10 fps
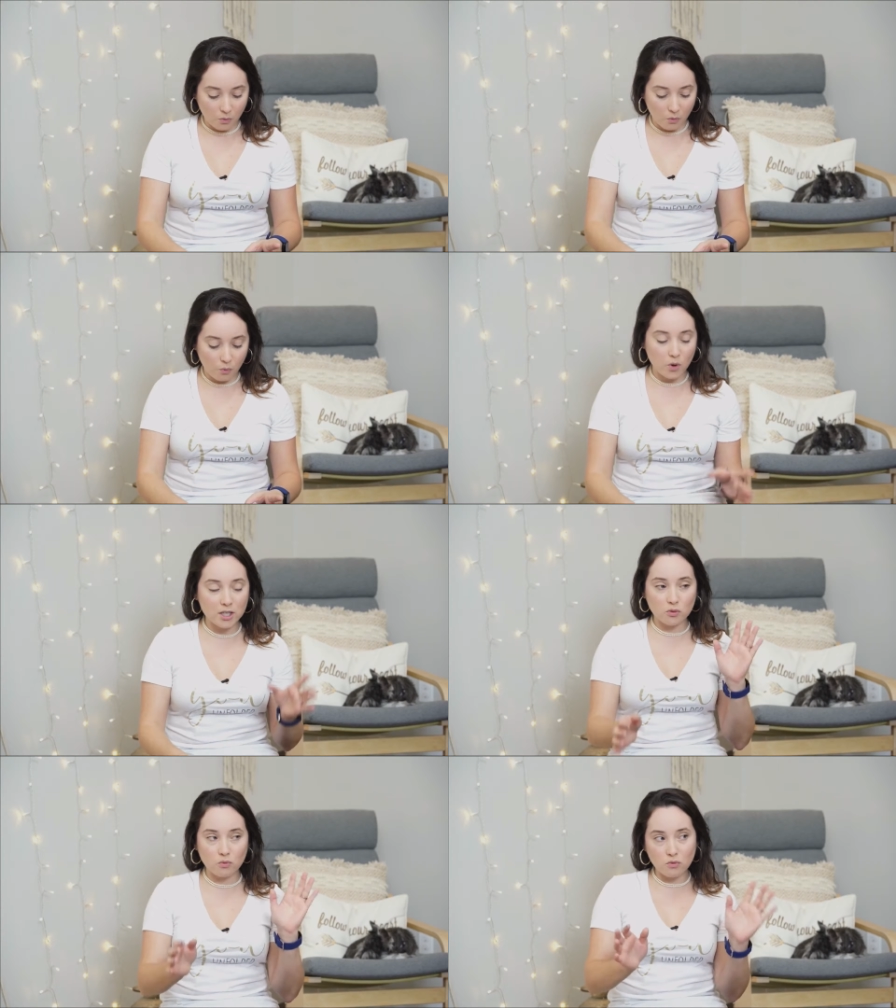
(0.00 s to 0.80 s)

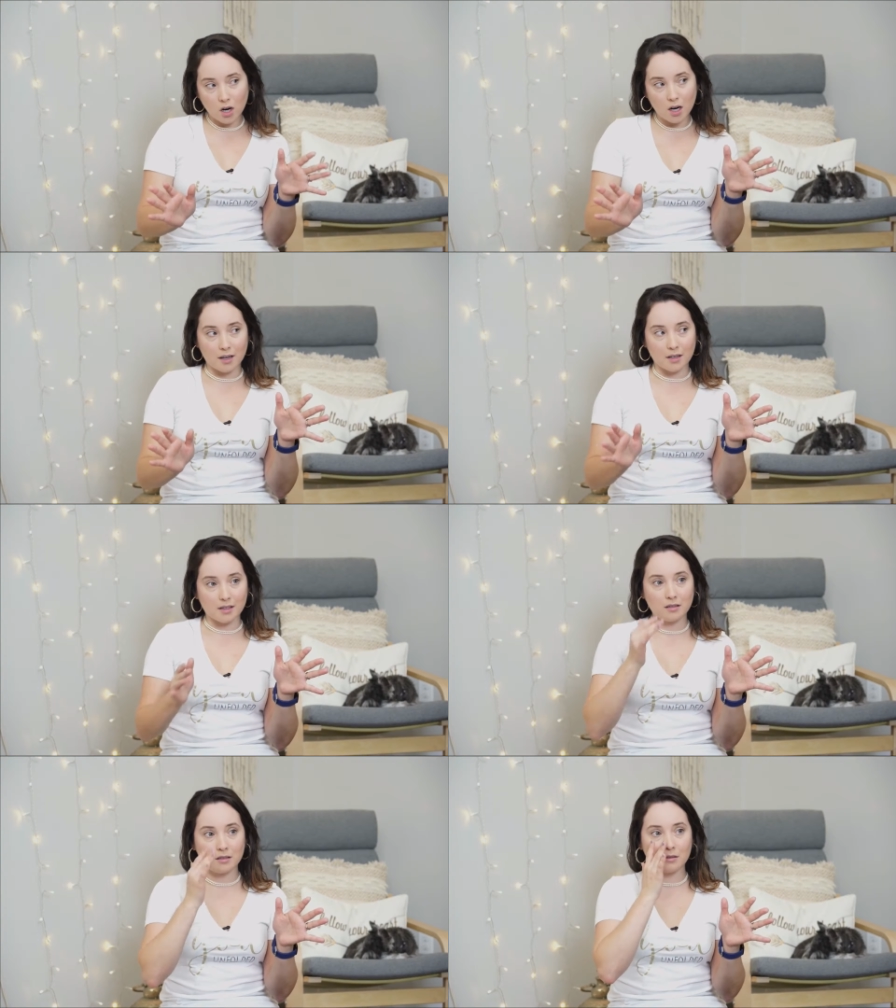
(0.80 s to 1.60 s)
which
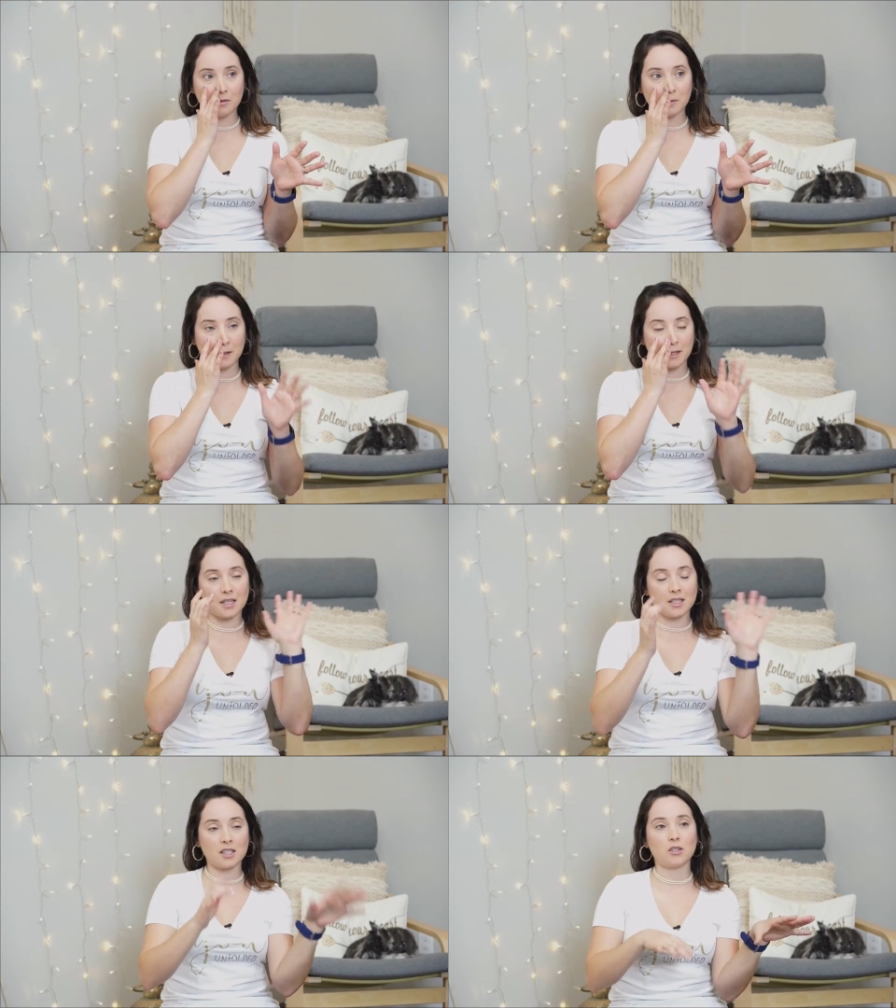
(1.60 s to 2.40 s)
one, the
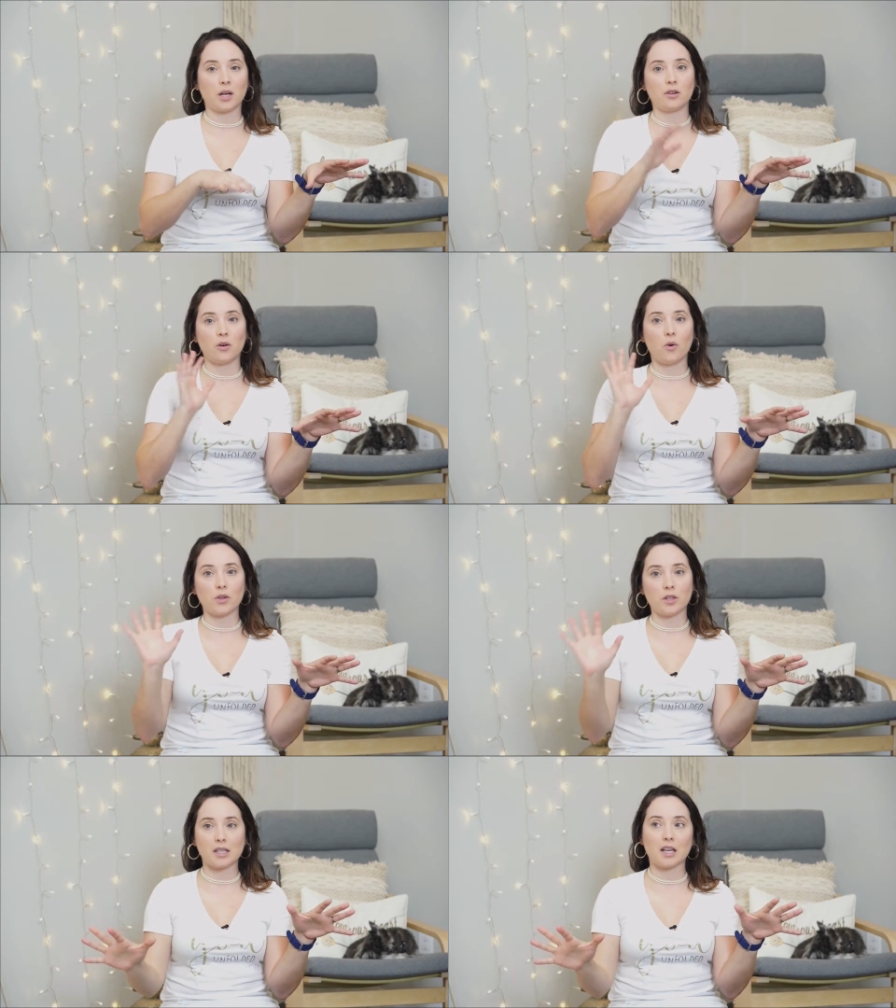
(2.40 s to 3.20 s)
integrator or
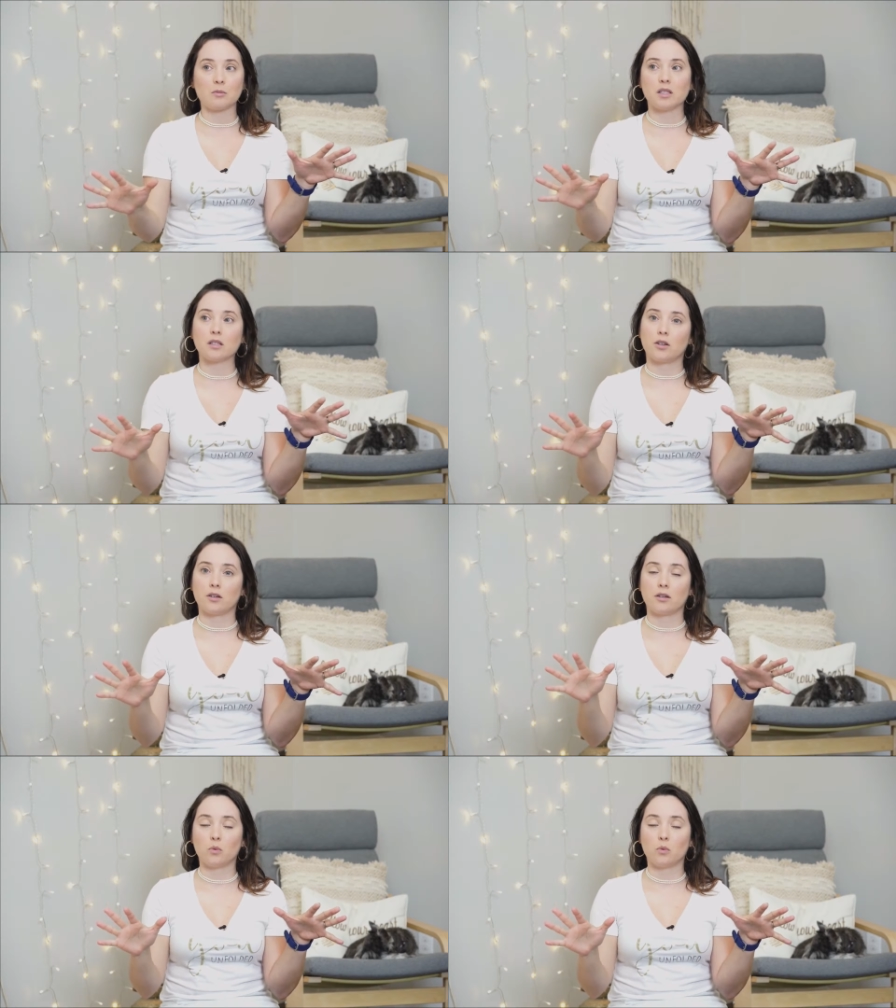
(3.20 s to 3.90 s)
the segmenter,